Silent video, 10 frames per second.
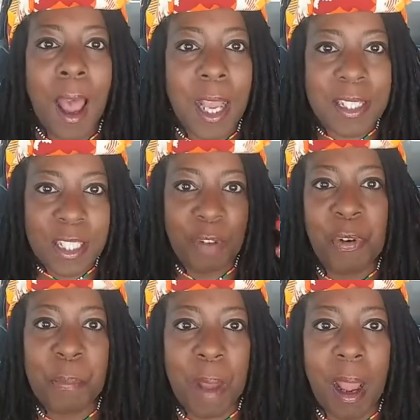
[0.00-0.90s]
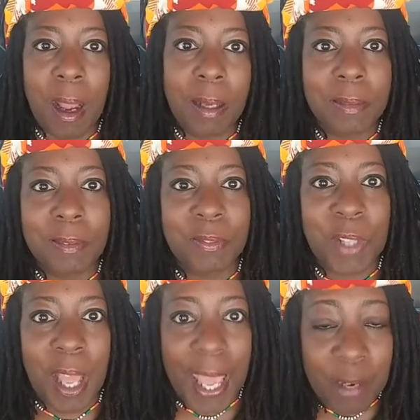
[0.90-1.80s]
different
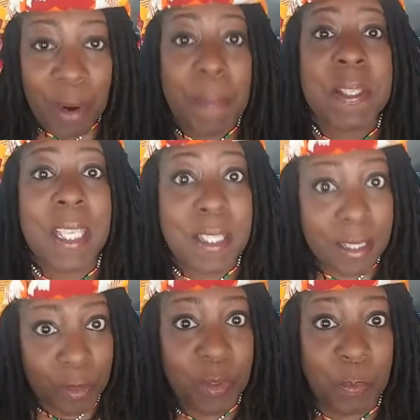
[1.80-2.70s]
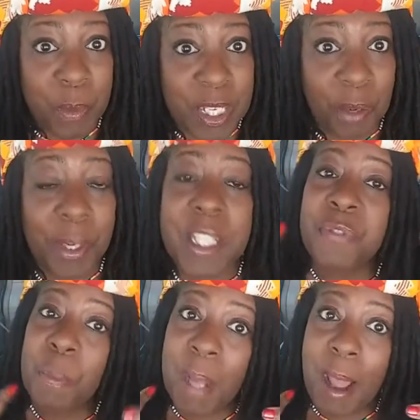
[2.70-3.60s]
head wraps. The material is
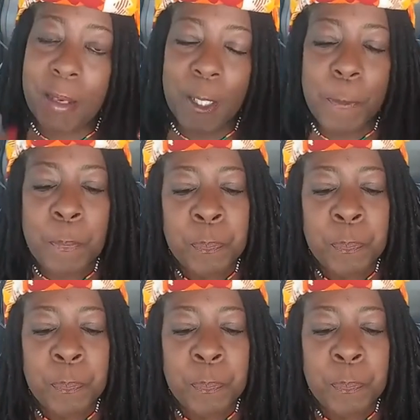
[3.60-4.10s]
from Ghana.